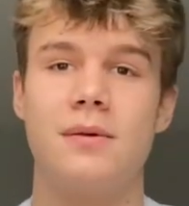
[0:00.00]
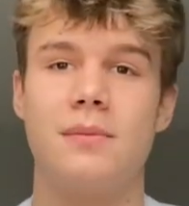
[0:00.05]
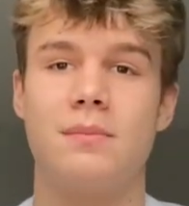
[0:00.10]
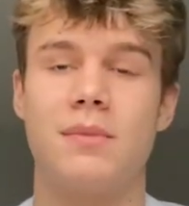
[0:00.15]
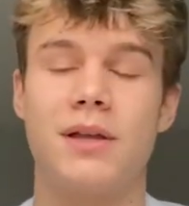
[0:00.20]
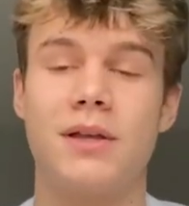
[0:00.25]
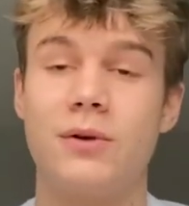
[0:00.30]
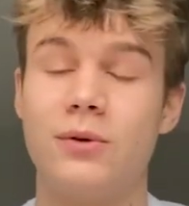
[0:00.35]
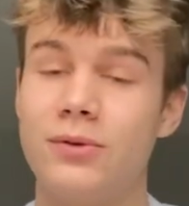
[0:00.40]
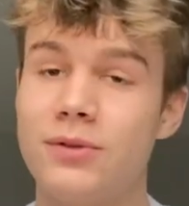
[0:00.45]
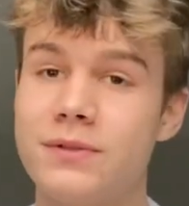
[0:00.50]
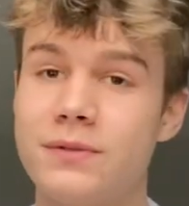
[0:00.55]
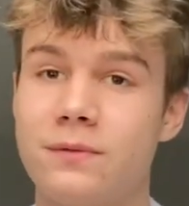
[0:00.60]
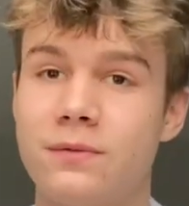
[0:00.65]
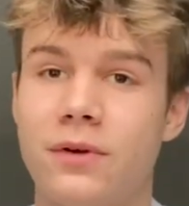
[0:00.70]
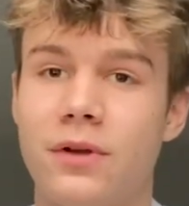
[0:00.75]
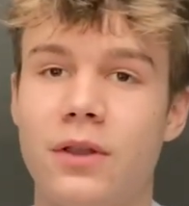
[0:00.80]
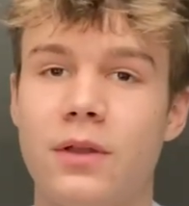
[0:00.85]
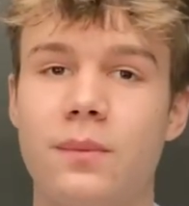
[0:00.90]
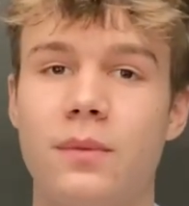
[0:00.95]
My goals in
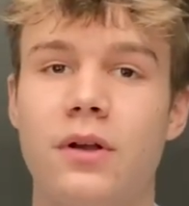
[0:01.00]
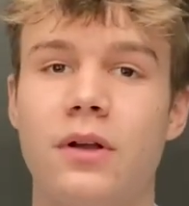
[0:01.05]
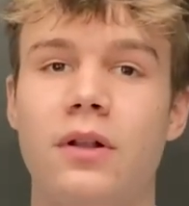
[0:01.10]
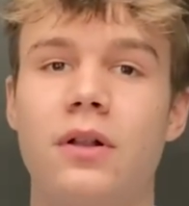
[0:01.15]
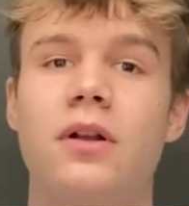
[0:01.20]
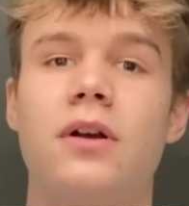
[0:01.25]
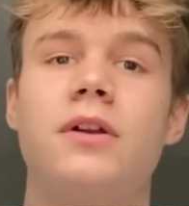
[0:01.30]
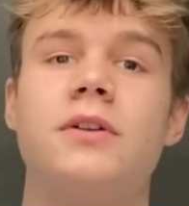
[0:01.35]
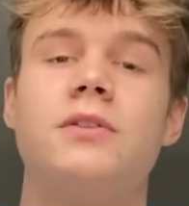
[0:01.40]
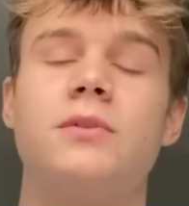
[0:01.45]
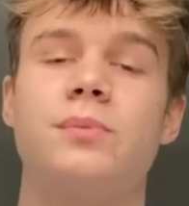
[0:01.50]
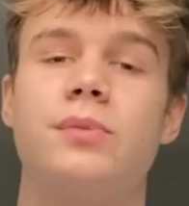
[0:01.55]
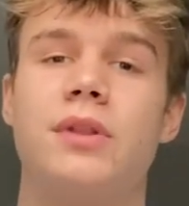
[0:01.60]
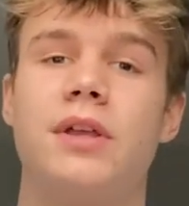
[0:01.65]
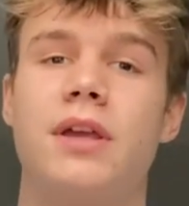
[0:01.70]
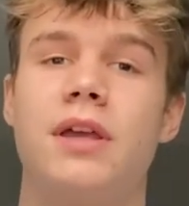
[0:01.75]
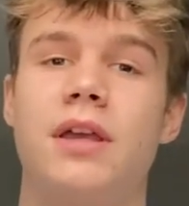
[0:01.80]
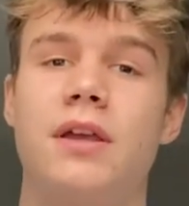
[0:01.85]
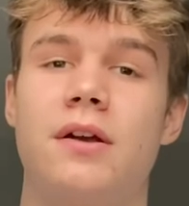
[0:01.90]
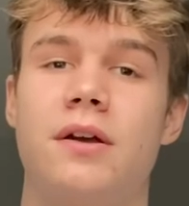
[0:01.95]
volleyball are to
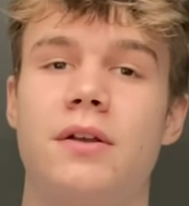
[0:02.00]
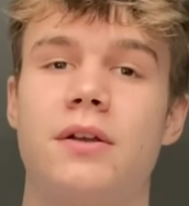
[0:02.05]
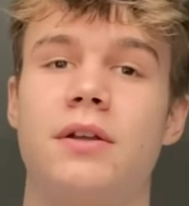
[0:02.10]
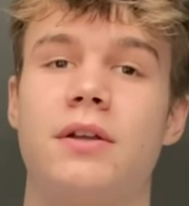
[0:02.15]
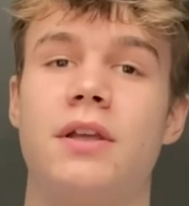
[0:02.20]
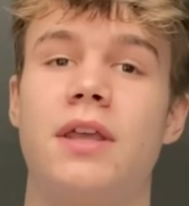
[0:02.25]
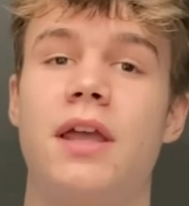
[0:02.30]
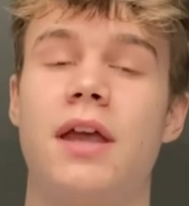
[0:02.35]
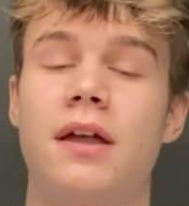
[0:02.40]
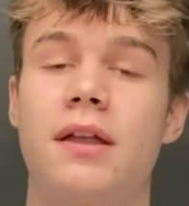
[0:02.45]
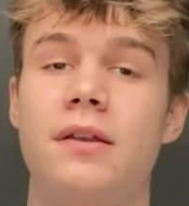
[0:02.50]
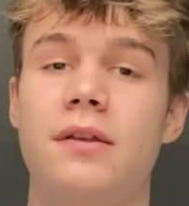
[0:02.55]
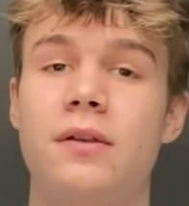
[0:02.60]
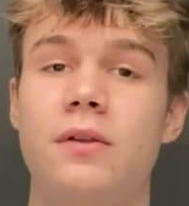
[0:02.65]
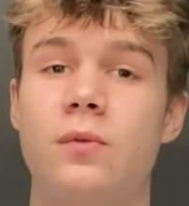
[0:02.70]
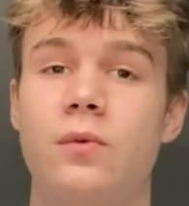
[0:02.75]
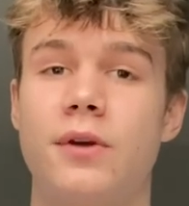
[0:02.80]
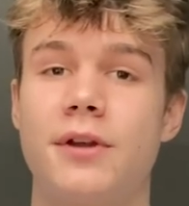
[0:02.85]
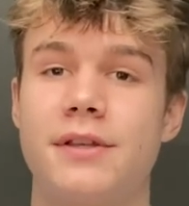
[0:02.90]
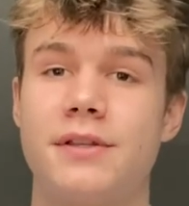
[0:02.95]
play on a Canada
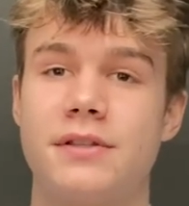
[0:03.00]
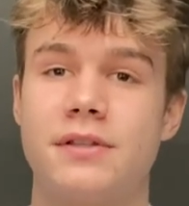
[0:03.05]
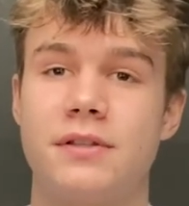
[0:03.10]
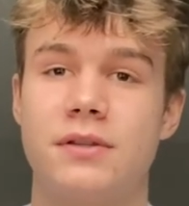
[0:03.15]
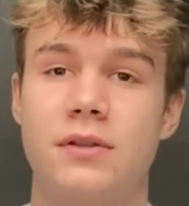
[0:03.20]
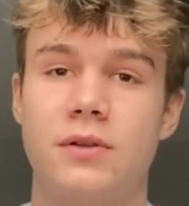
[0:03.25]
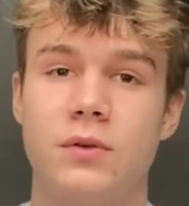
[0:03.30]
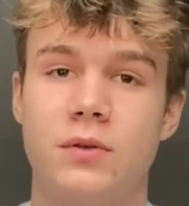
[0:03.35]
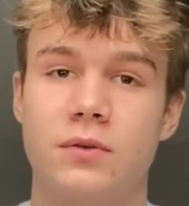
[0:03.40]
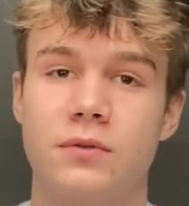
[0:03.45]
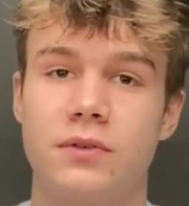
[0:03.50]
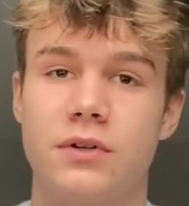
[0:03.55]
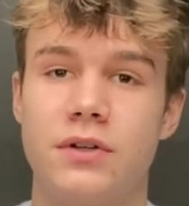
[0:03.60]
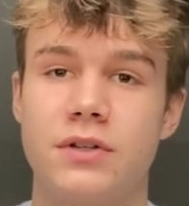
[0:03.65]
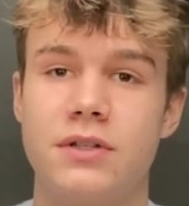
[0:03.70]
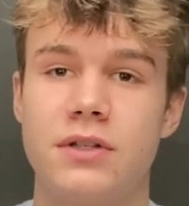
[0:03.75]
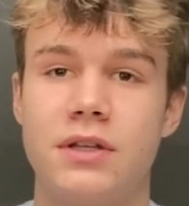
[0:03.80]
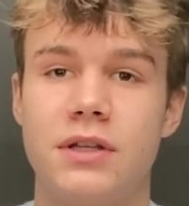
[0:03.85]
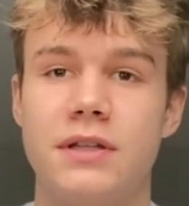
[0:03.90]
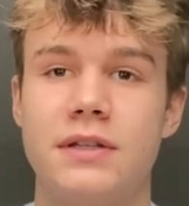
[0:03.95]
West
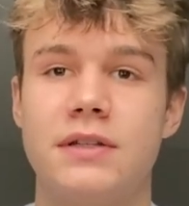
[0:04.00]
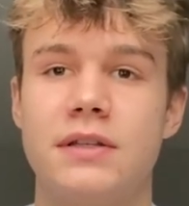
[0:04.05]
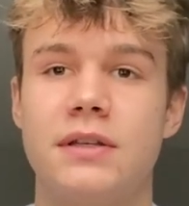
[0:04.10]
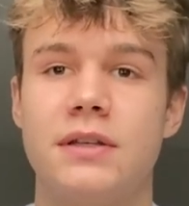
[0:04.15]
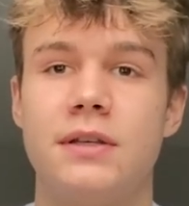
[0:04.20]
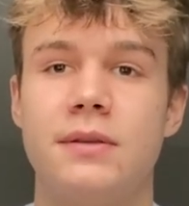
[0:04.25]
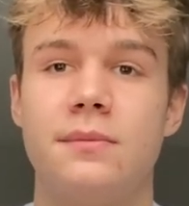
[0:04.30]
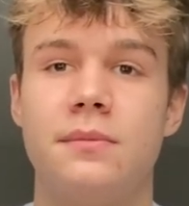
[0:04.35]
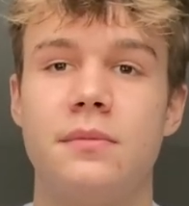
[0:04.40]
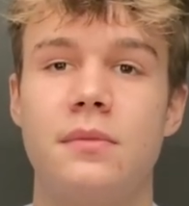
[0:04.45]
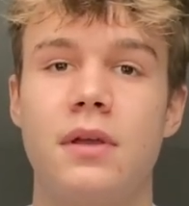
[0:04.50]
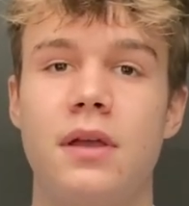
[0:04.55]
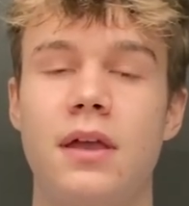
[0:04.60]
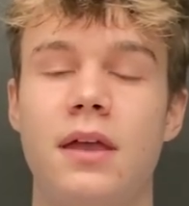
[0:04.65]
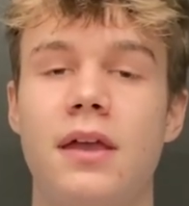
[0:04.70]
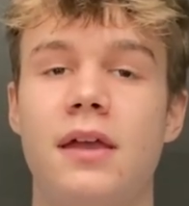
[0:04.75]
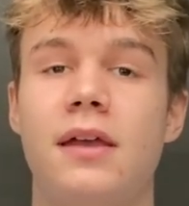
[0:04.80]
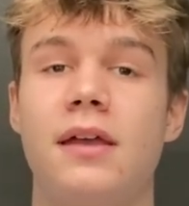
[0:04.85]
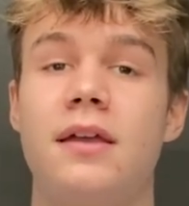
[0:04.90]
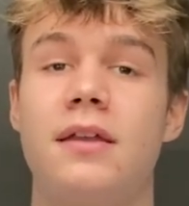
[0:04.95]
university team
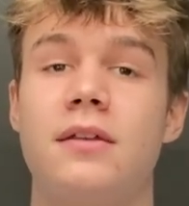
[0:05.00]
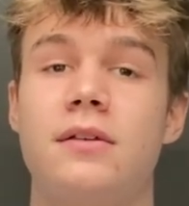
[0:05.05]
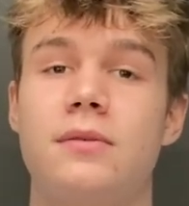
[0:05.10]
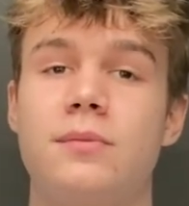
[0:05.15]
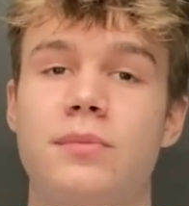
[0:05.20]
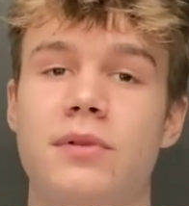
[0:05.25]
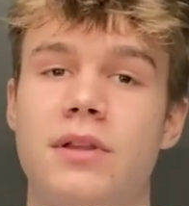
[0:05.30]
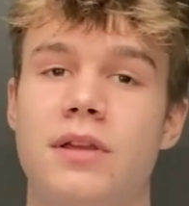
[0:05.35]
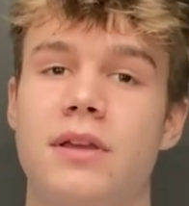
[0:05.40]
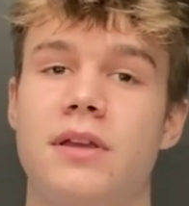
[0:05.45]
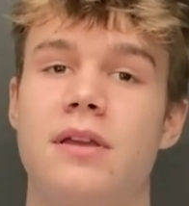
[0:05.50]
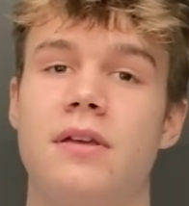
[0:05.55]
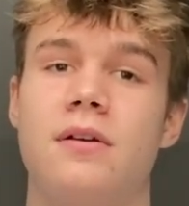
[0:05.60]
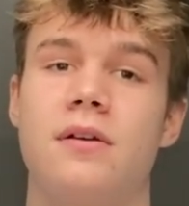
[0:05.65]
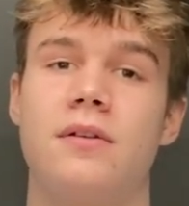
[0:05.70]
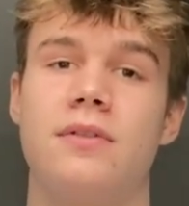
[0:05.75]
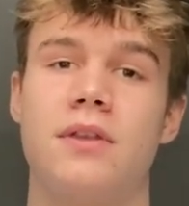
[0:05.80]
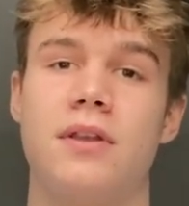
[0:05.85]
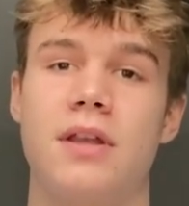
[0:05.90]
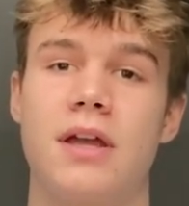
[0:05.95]
and play
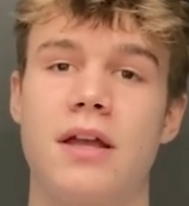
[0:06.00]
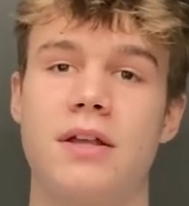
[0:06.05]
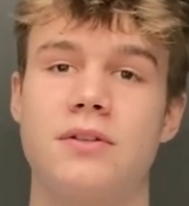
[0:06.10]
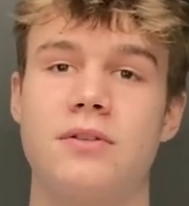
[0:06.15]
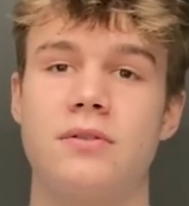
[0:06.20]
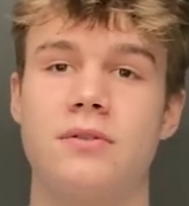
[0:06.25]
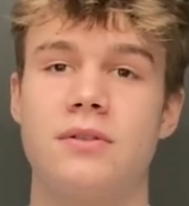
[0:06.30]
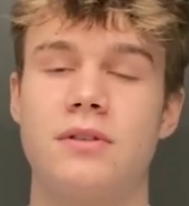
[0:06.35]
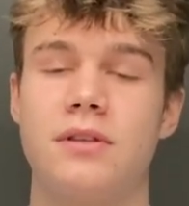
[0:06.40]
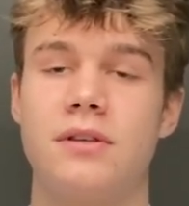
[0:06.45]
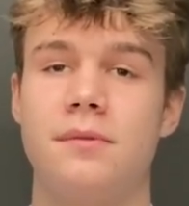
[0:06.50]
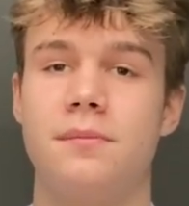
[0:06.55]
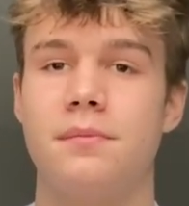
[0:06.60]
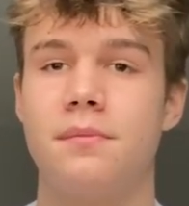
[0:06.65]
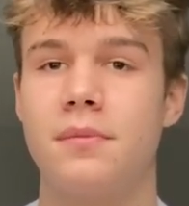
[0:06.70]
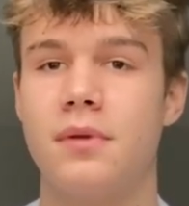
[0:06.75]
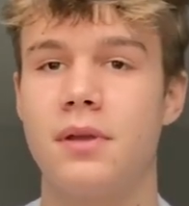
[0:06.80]
on the national team.